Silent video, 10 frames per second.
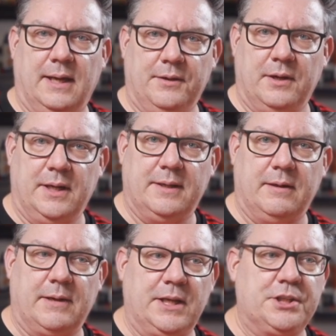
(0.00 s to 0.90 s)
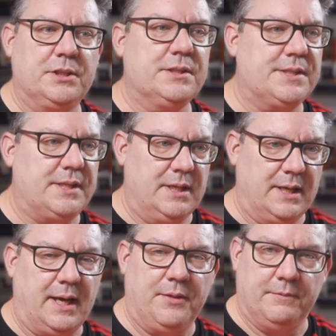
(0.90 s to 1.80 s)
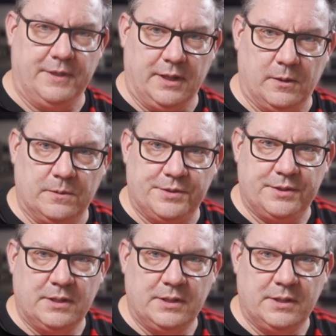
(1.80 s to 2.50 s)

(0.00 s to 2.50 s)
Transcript: other integrations in other videos.